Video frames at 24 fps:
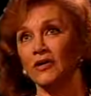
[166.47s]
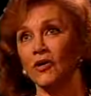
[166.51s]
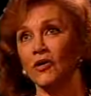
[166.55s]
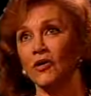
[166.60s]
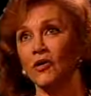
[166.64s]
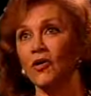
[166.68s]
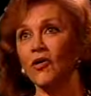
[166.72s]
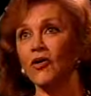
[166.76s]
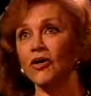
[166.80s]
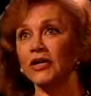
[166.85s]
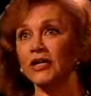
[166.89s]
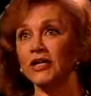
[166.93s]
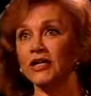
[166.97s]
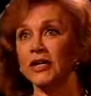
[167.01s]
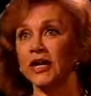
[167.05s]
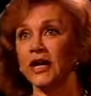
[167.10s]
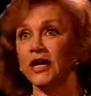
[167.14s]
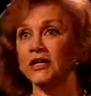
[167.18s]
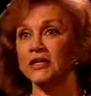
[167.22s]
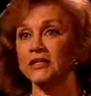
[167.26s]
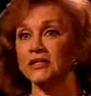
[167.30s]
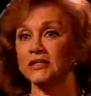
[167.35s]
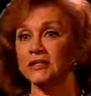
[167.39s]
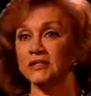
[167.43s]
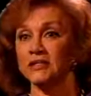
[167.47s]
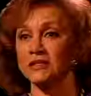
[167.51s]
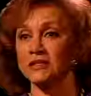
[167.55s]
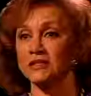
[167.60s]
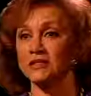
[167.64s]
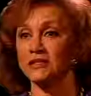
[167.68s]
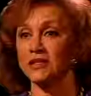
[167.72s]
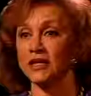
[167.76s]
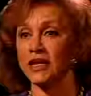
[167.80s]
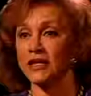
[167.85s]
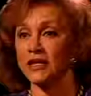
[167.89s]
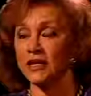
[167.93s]
organized
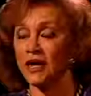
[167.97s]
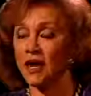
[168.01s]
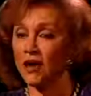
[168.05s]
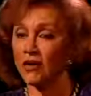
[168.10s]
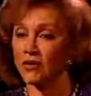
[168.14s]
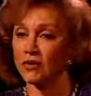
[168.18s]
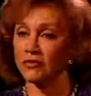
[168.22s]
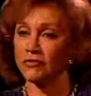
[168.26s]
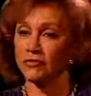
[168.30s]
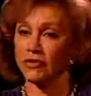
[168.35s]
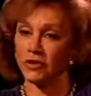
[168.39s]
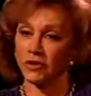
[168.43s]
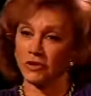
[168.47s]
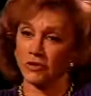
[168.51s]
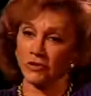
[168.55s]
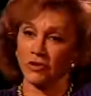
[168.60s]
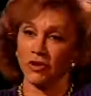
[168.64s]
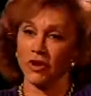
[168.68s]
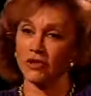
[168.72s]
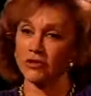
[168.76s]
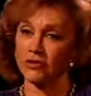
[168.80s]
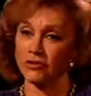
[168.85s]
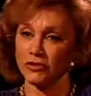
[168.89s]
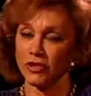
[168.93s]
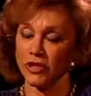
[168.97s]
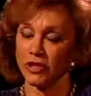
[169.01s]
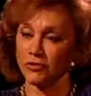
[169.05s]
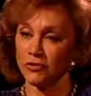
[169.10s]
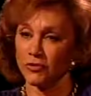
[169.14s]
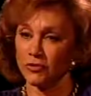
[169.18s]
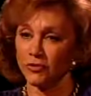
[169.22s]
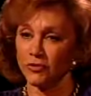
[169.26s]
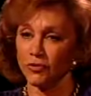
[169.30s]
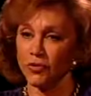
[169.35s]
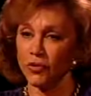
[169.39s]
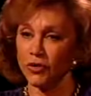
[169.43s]
to get out of the contract
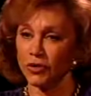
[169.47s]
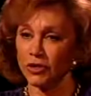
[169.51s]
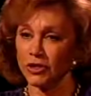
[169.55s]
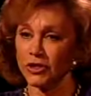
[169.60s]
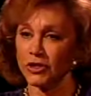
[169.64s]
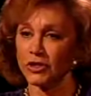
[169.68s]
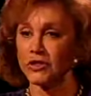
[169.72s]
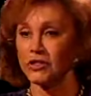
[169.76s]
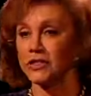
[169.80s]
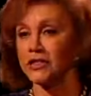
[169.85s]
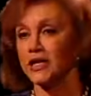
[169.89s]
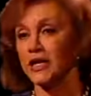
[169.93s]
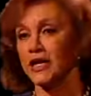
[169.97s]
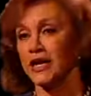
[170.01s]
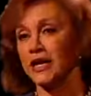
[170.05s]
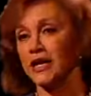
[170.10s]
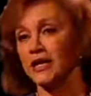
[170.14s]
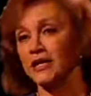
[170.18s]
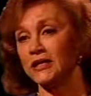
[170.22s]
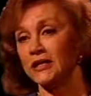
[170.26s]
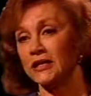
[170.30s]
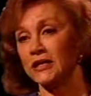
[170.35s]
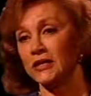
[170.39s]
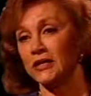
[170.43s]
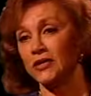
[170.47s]
with Warner's, and